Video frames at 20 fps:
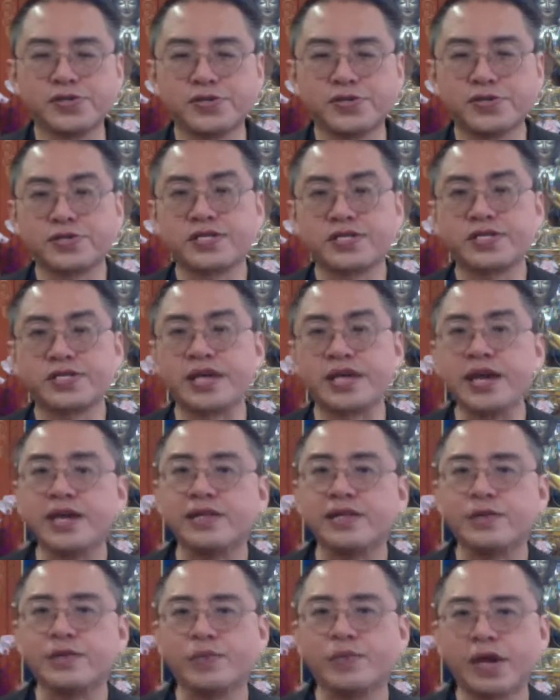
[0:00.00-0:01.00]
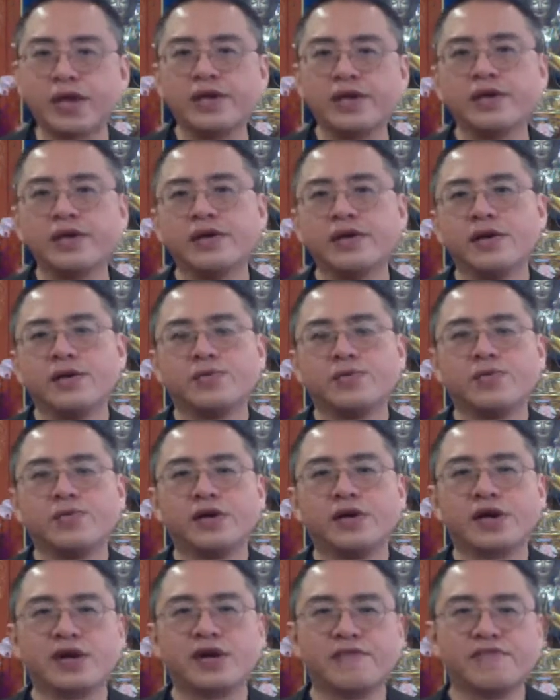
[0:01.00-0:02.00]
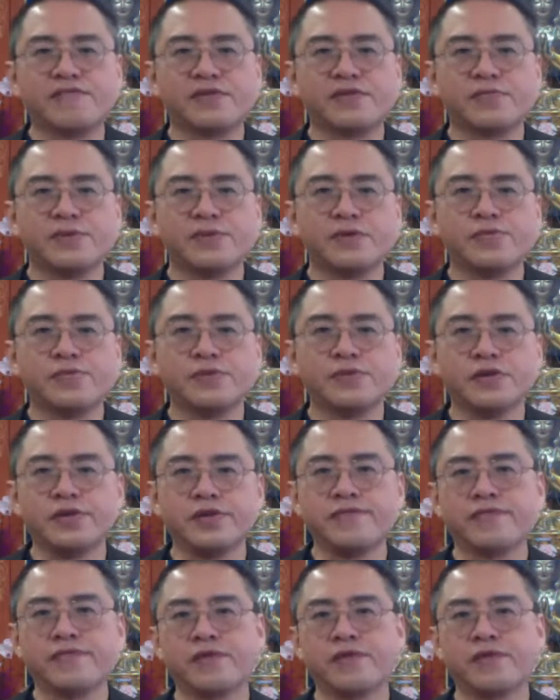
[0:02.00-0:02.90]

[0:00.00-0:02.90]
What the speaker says: should stay the way we are comfortable with,